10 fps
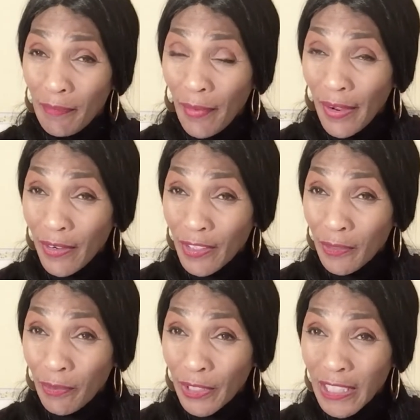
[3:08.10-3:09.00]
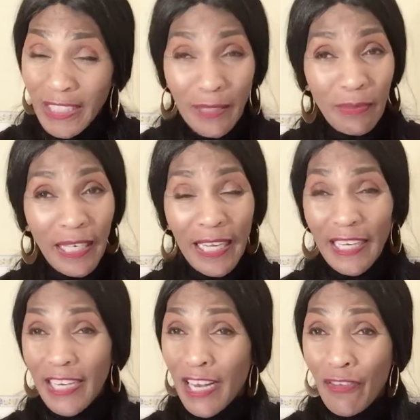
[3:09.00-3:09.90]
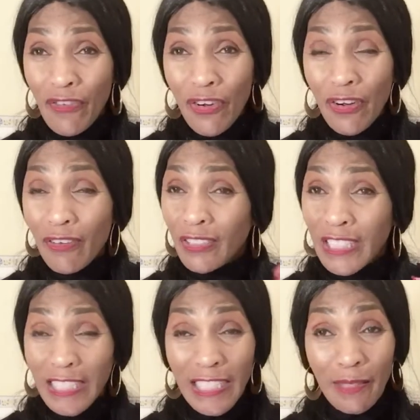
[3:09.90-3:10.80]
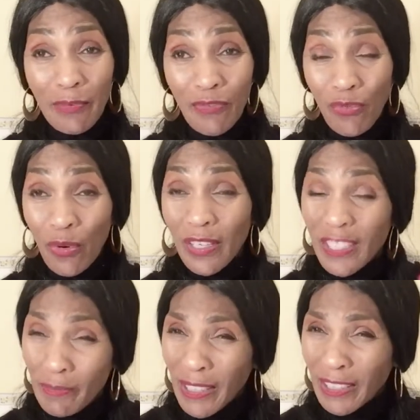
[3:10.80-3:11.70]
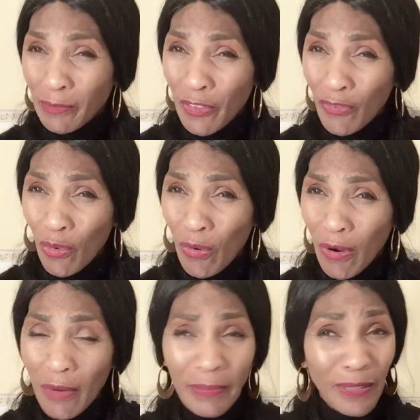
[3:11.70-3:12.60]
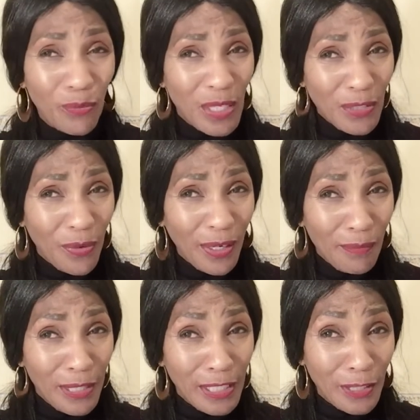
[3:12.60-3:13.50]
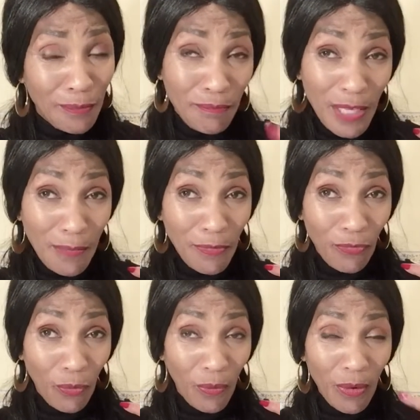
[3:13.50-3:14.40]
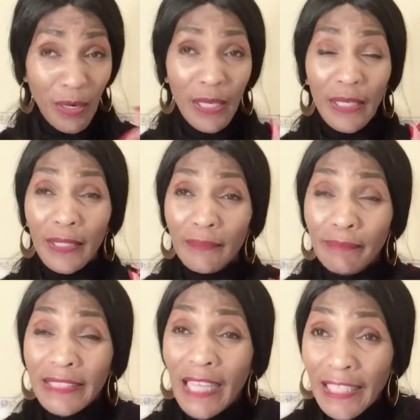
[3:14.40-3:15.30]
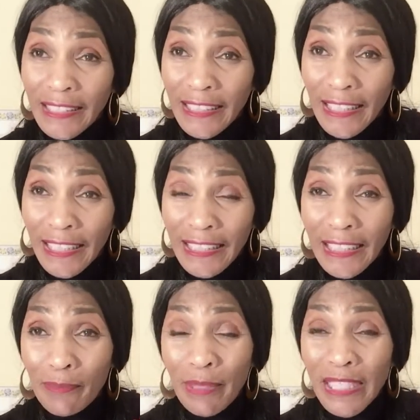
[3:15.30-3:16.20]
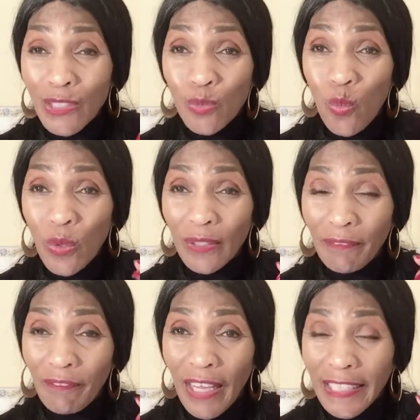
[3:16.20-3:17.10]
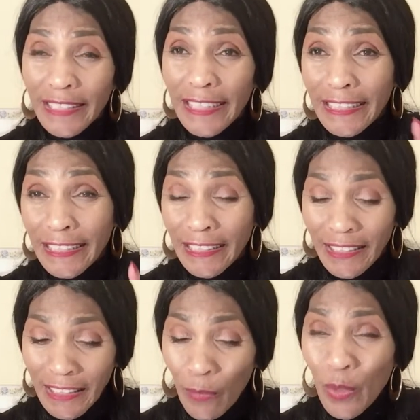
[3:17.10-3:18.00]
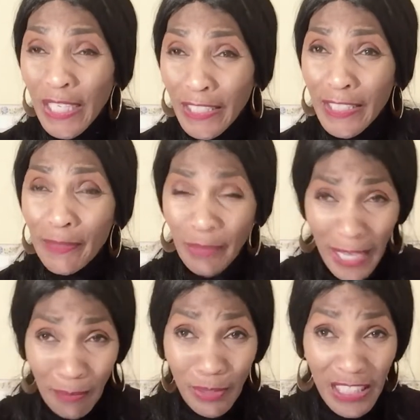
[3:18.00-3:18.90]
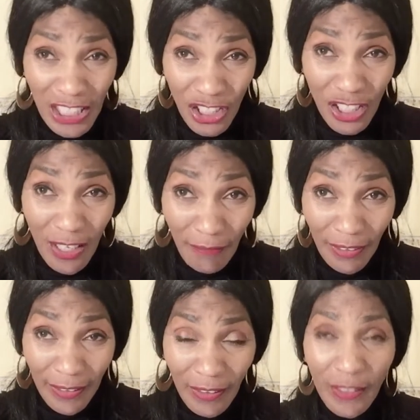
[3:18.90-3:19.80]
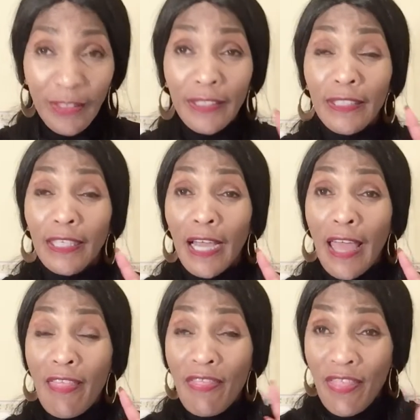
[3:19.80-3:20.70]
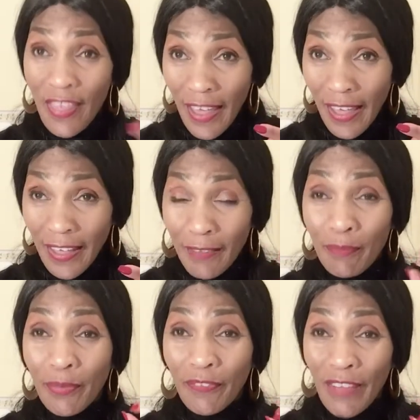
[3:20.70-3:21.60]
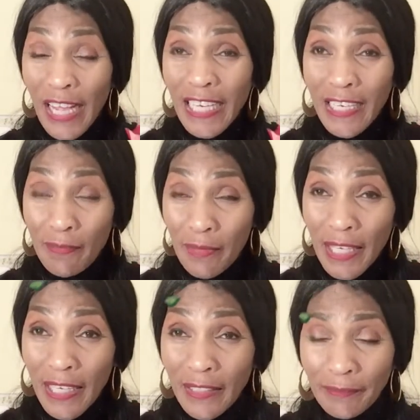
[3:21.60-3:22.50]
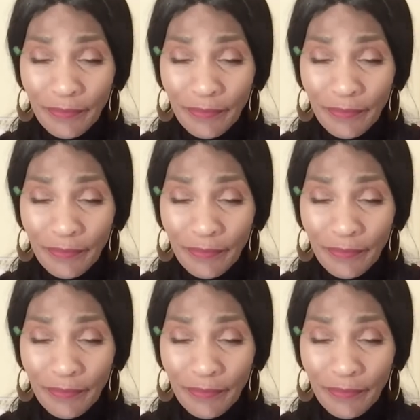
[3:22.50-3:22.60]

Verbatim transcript: prior to purchasing it, but I had never tested it before. I smelled it before, but it was recommended to me before. But I selected it based on the fact that someone else had possession of it, and they provided me